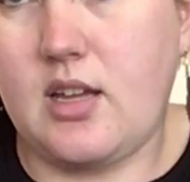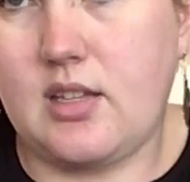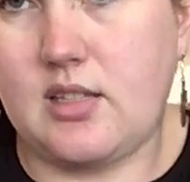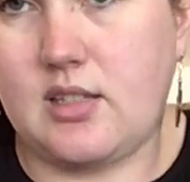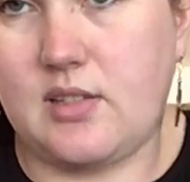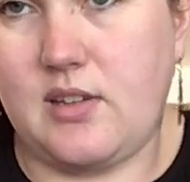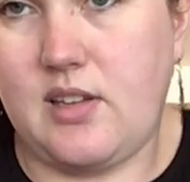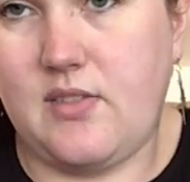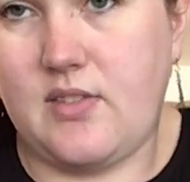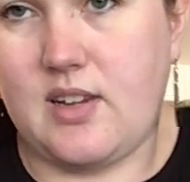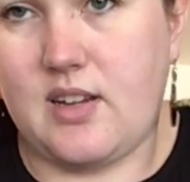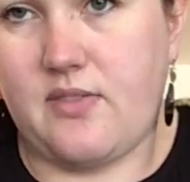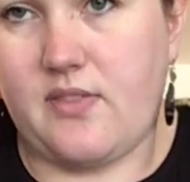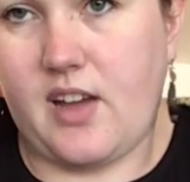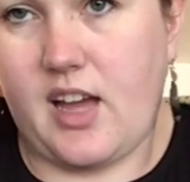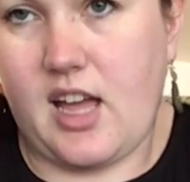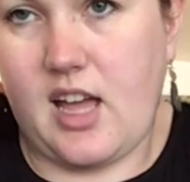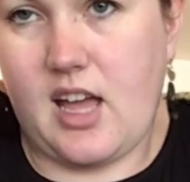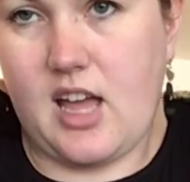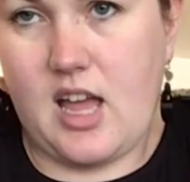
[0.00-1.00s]
So even if
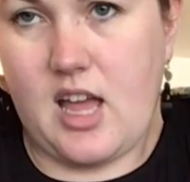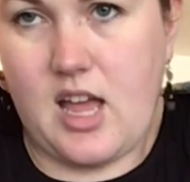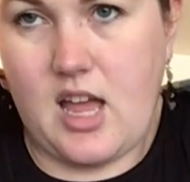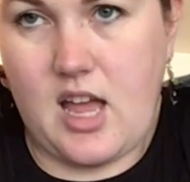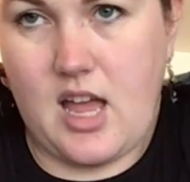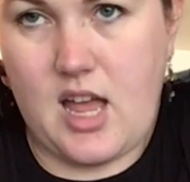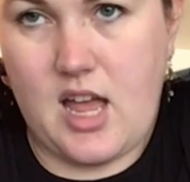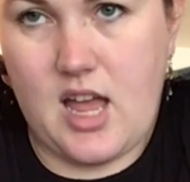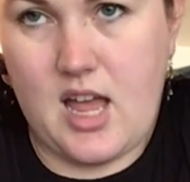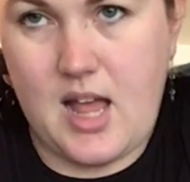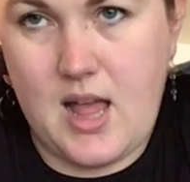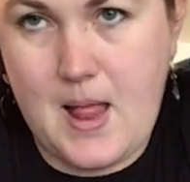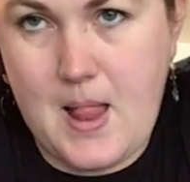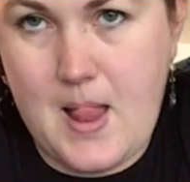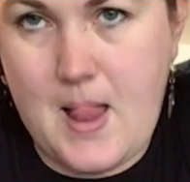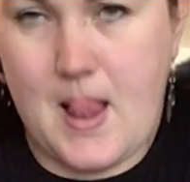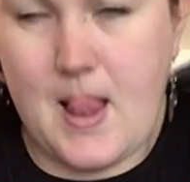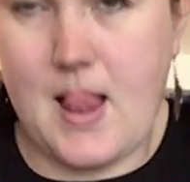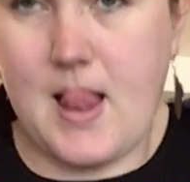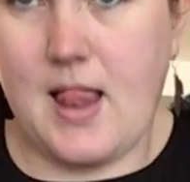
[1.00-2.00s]
I,
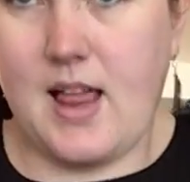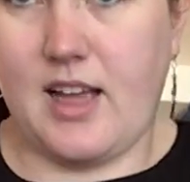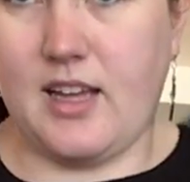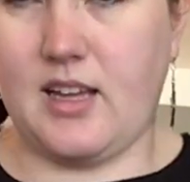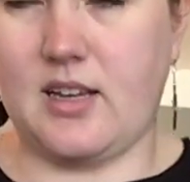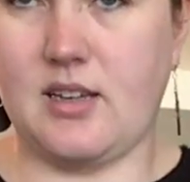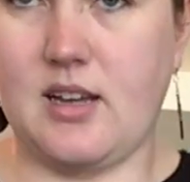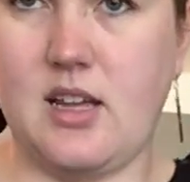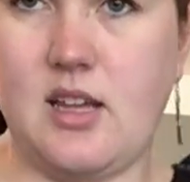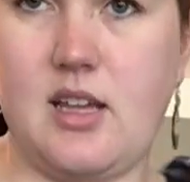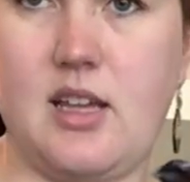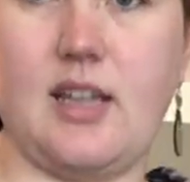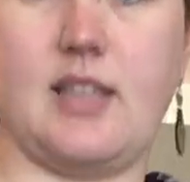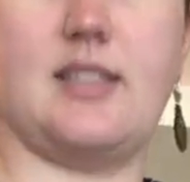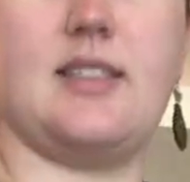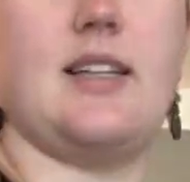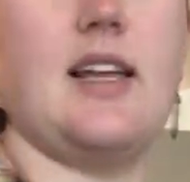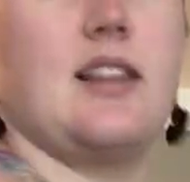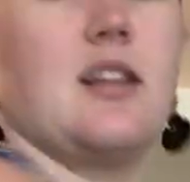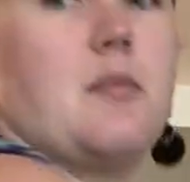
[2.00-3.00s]
I can
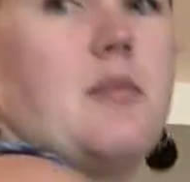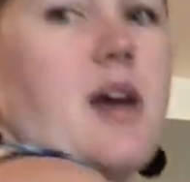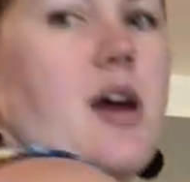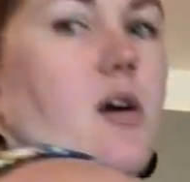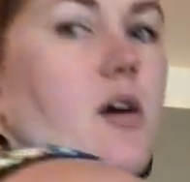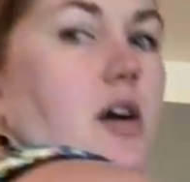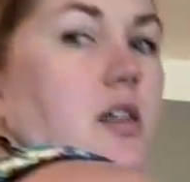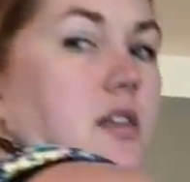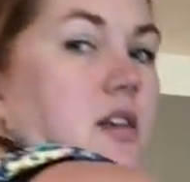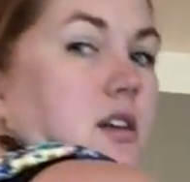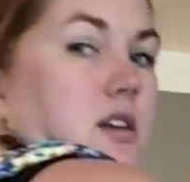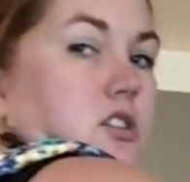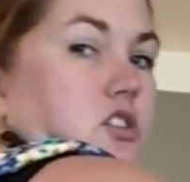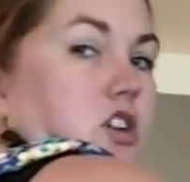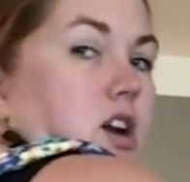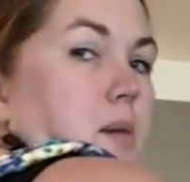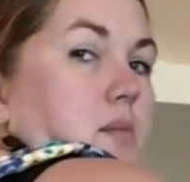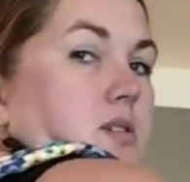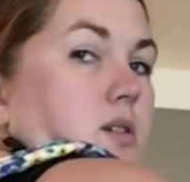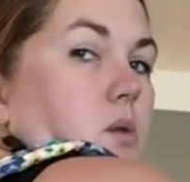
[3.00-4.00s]
extend them out and then it
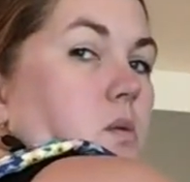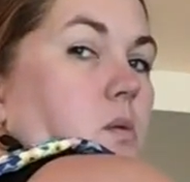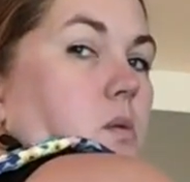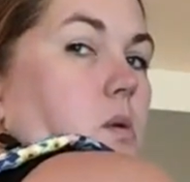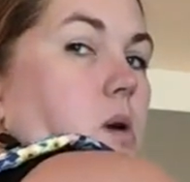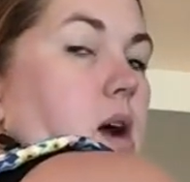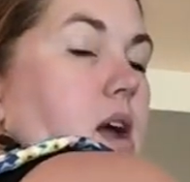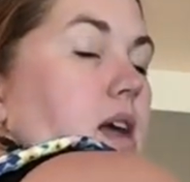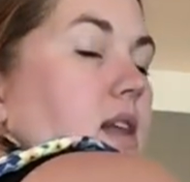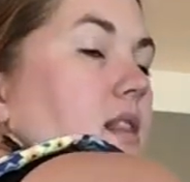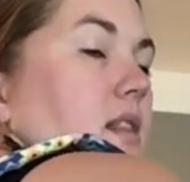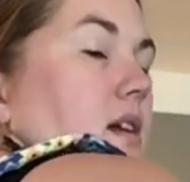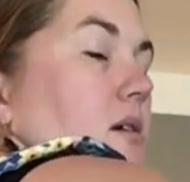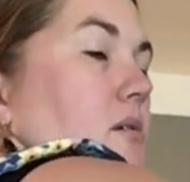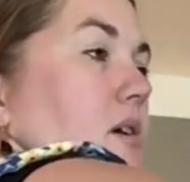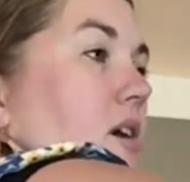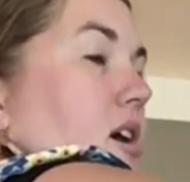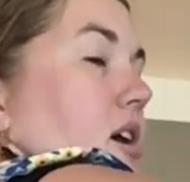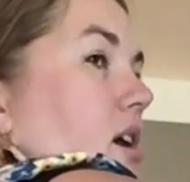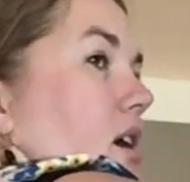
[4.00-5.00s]
drops way
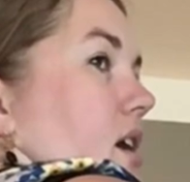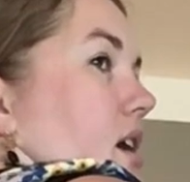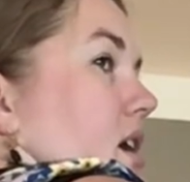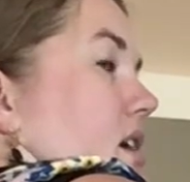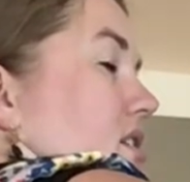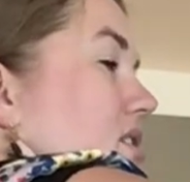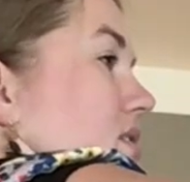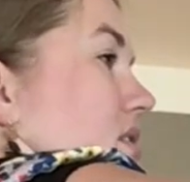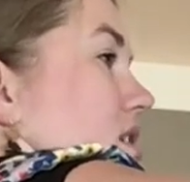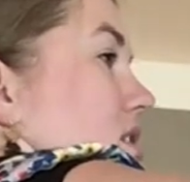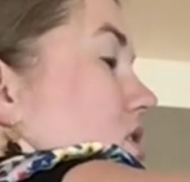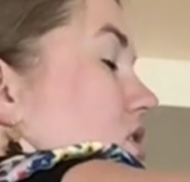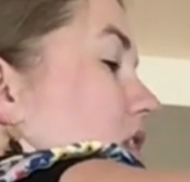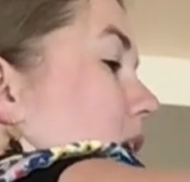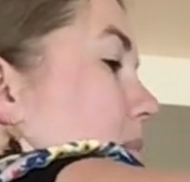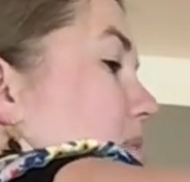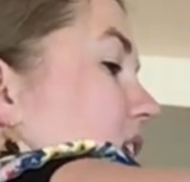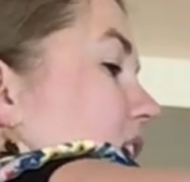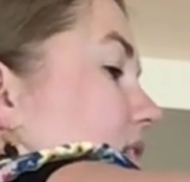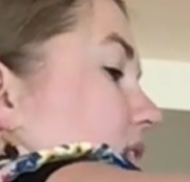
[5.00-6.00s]
lower. So these
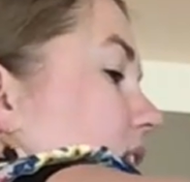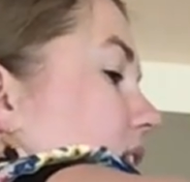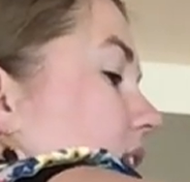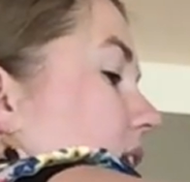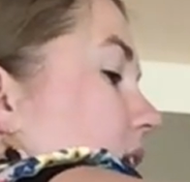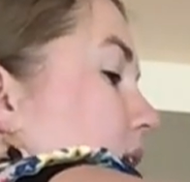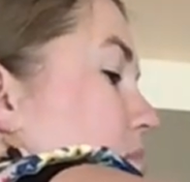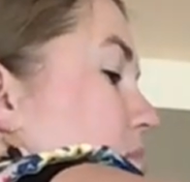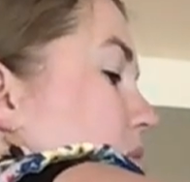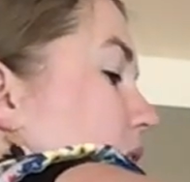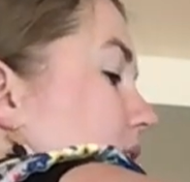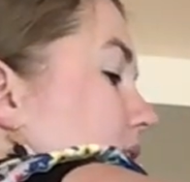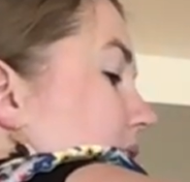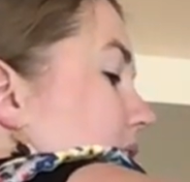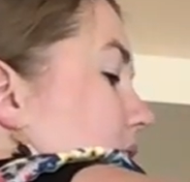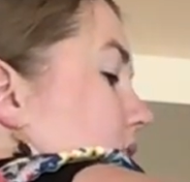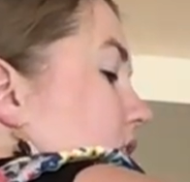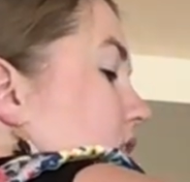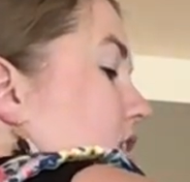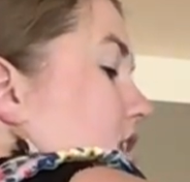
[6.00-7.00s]
straps have a lot more
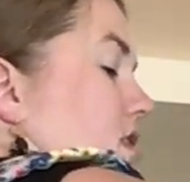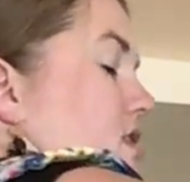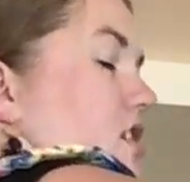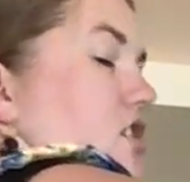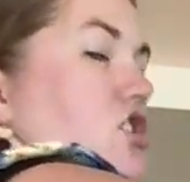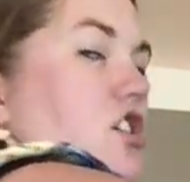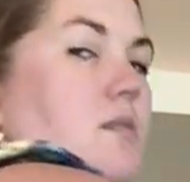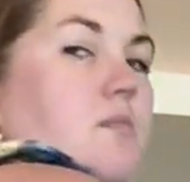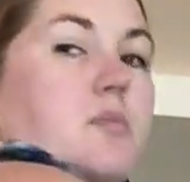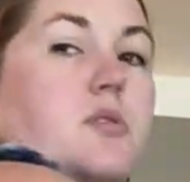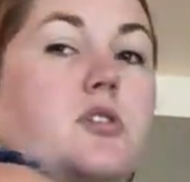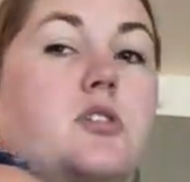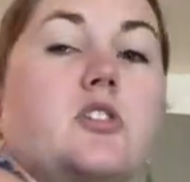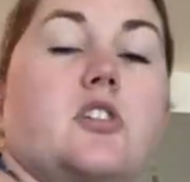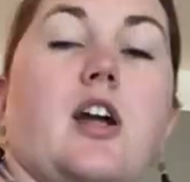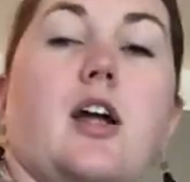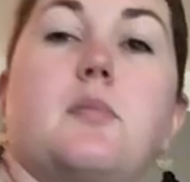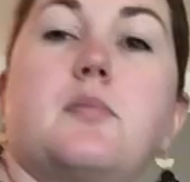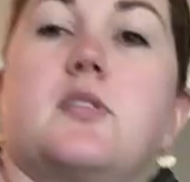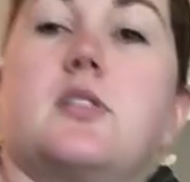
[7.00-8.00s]
length than the jumper
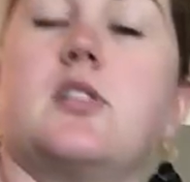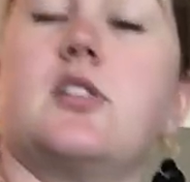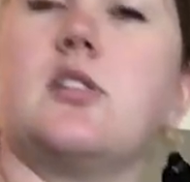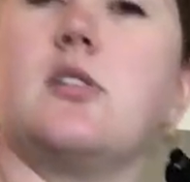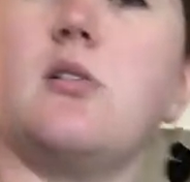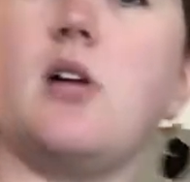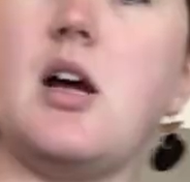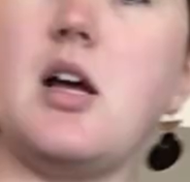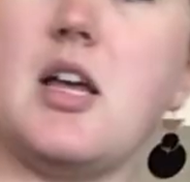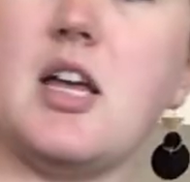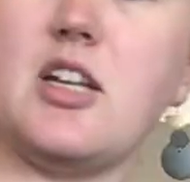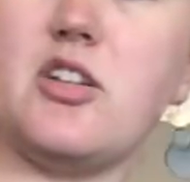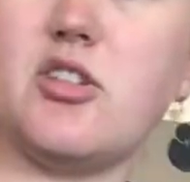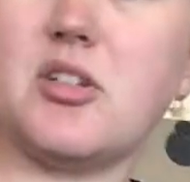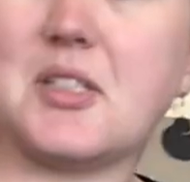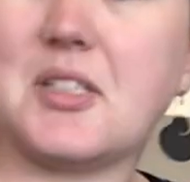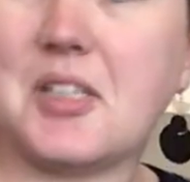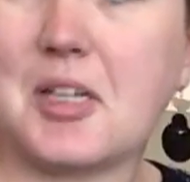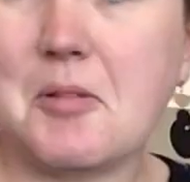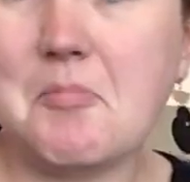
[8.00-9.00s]
straps do.
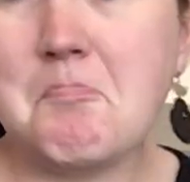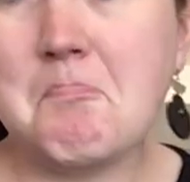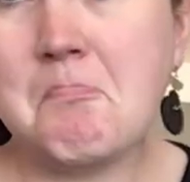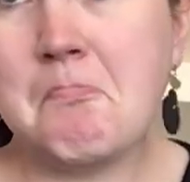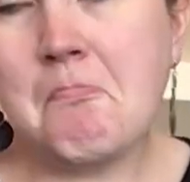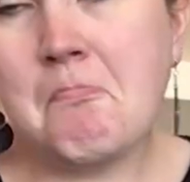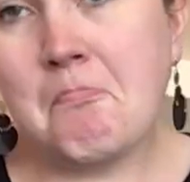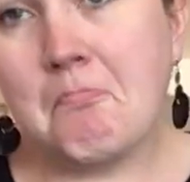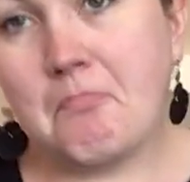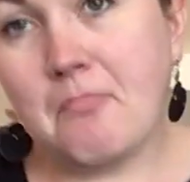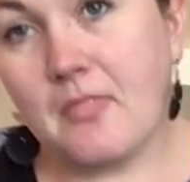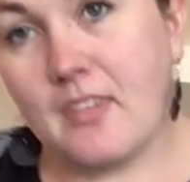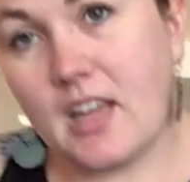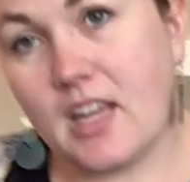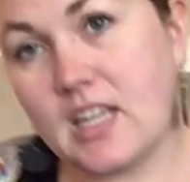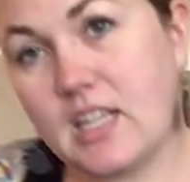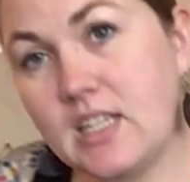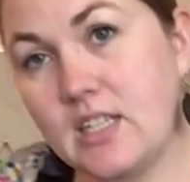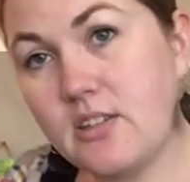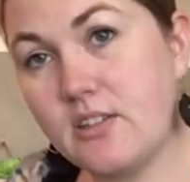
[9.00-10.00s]
Interesting. Hmm,
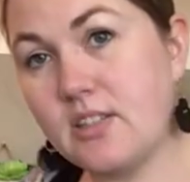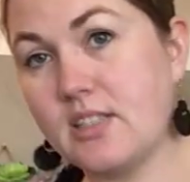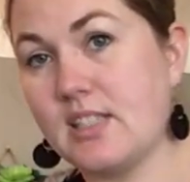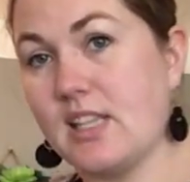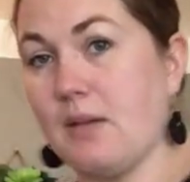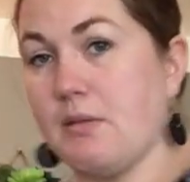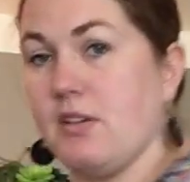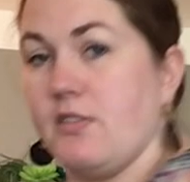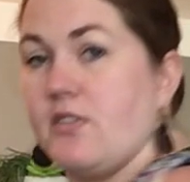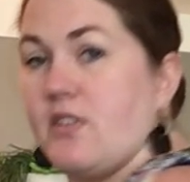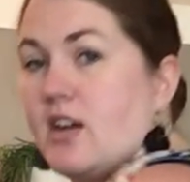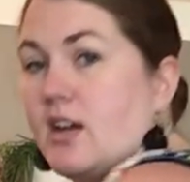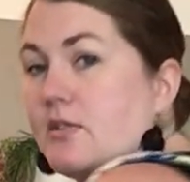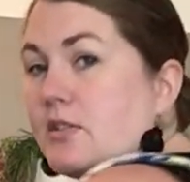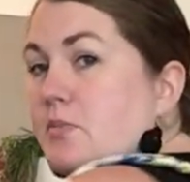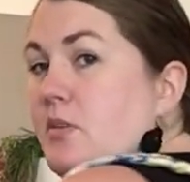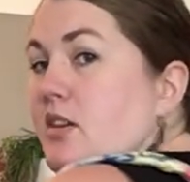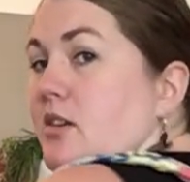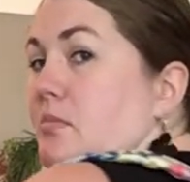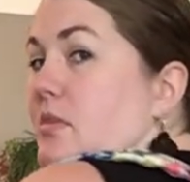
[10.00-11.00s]
I didn't notice that before I
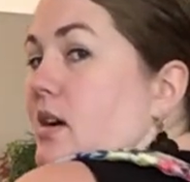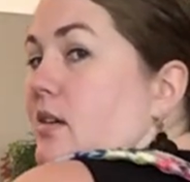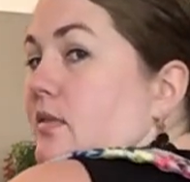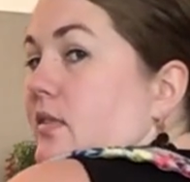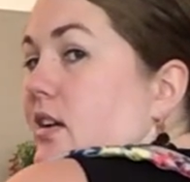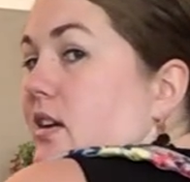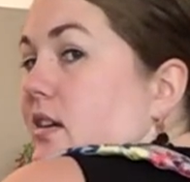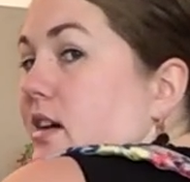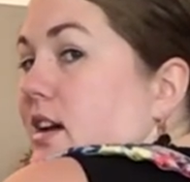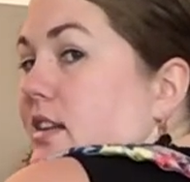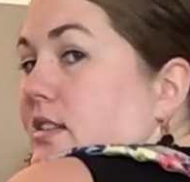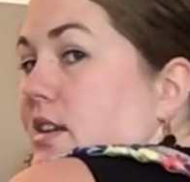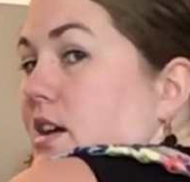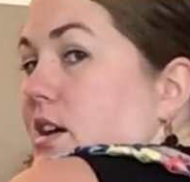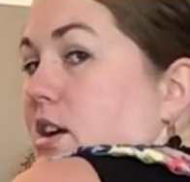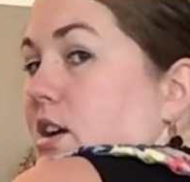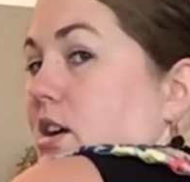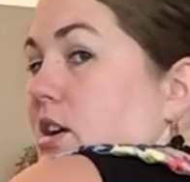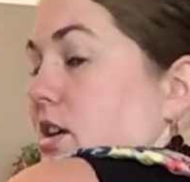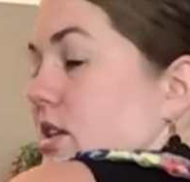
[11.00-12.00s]
was putting them on for you guys.
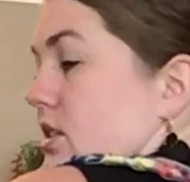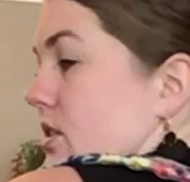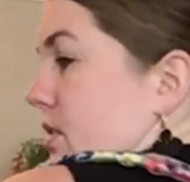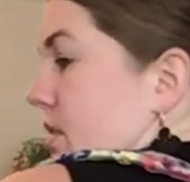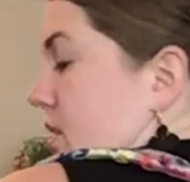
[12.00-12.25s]
So